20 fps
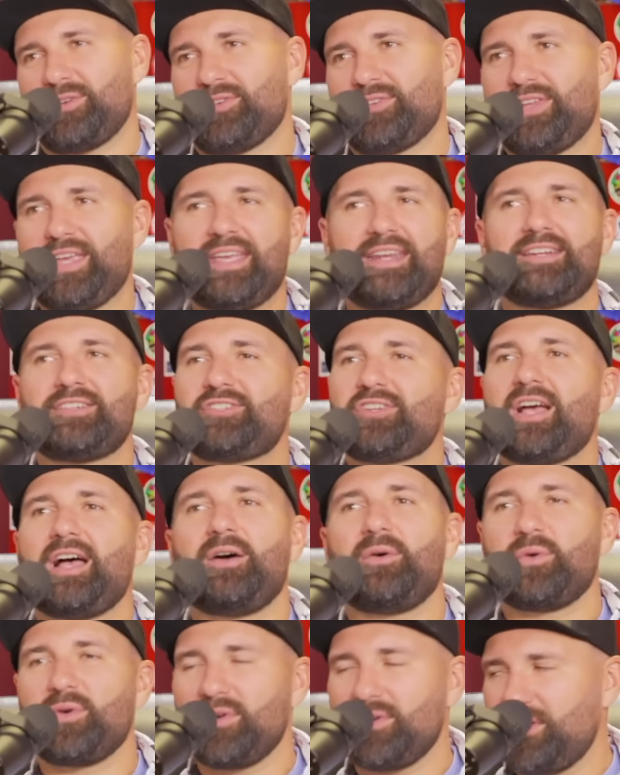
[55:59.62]
You're taking a
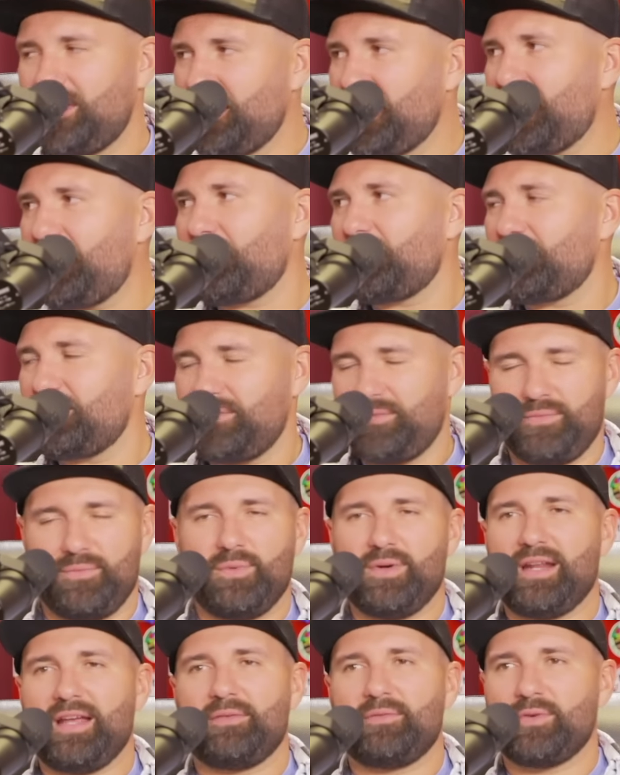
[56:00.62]
shower in an hour,
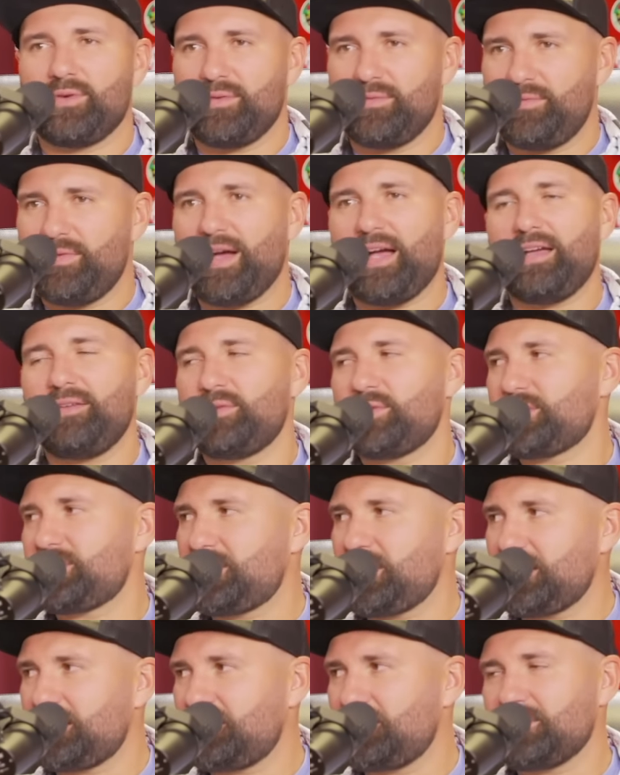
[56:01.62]
whatever, five or
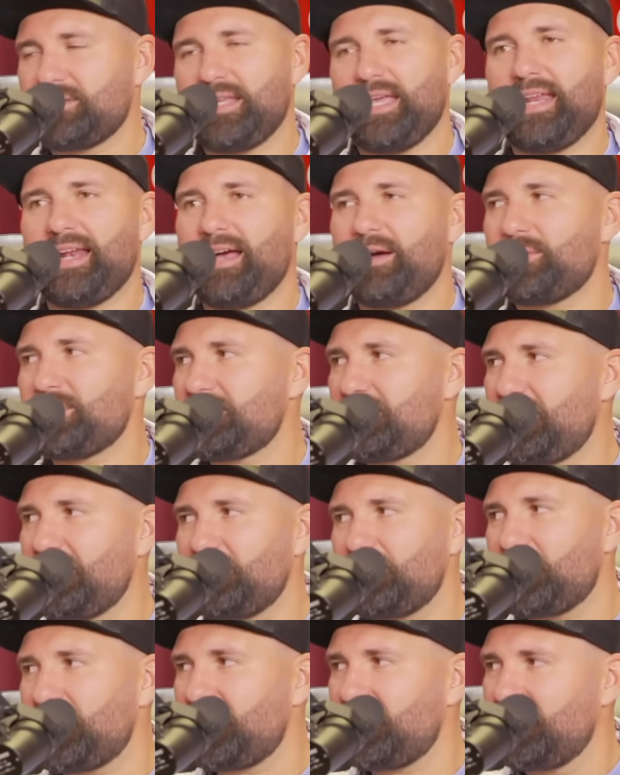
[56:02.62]
six or ten hours
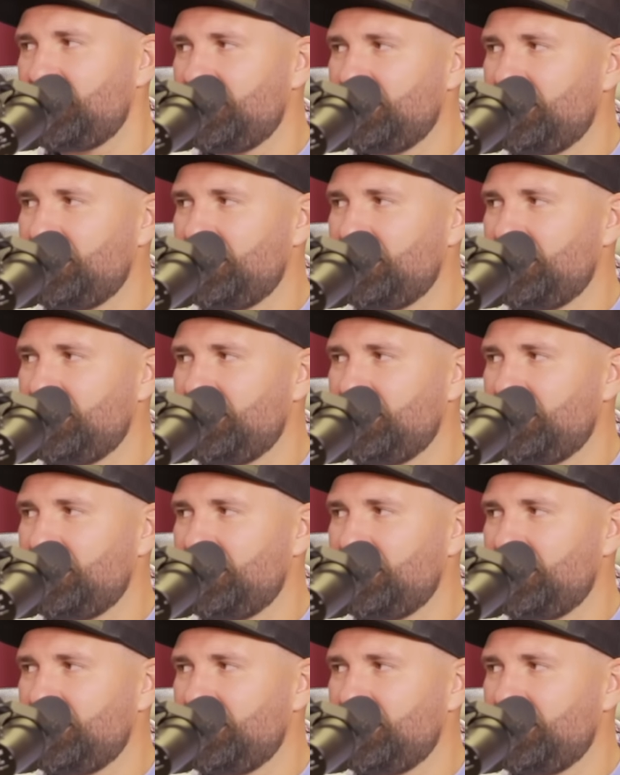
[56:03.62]
anyway.